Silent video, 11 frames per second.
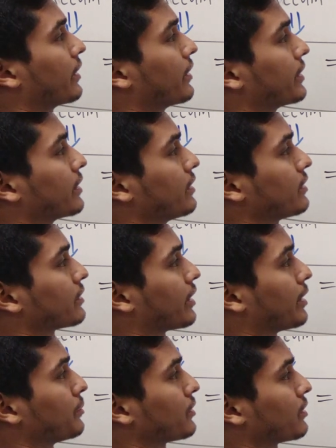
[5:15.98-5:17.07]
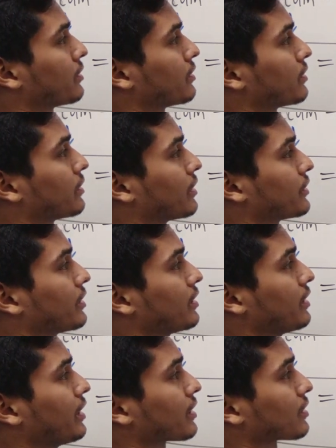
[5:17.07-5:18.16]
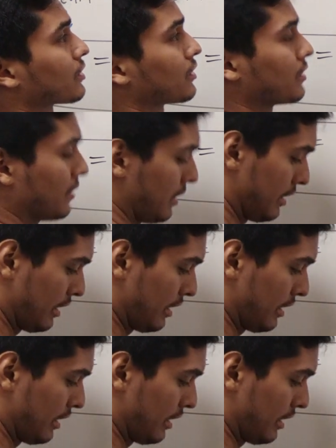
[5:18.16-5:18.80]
area times delta x.